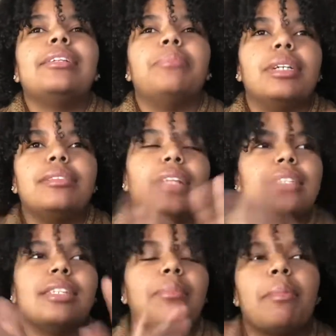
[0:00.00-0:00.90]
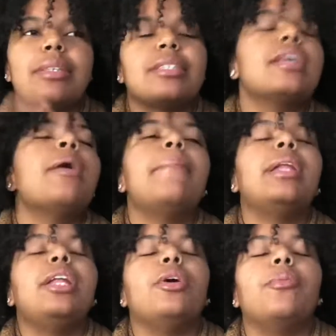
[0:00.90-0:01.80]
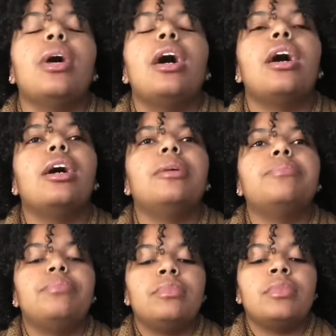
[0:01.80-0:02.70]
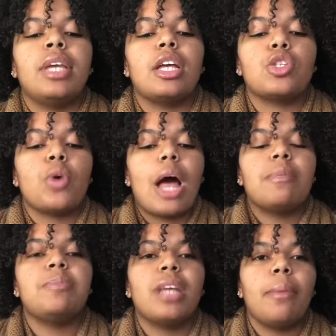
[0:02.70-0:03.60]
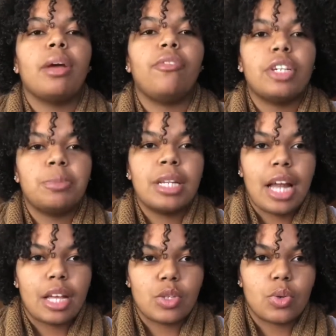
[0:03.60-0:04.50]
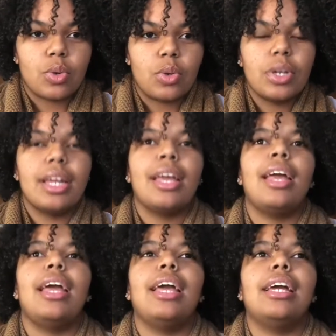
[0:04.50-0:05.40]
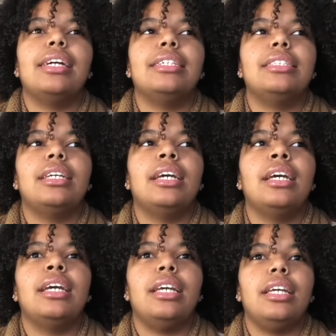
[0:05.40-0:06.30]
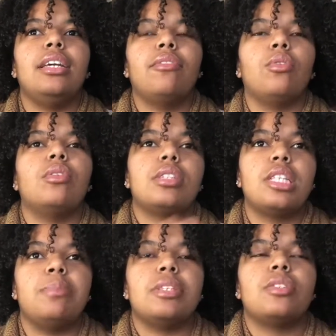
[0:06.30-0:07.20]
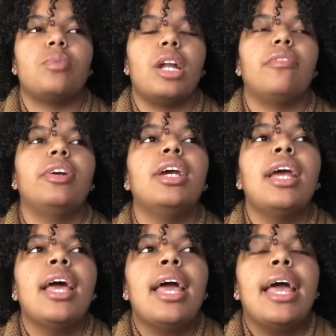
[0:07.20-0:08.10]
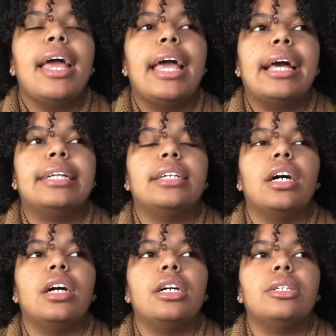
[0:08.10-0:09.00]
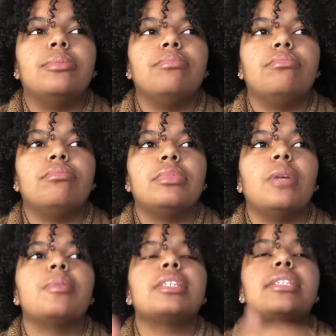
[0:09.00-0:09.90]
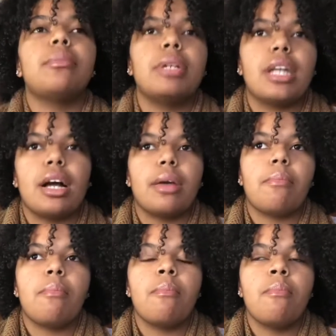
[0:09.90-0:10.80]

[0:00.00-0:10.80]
But that's none of my business. But anywho, yeah, so I was becoming a freshman in high school, and he, of course, his business, whatever. And it was the summertime,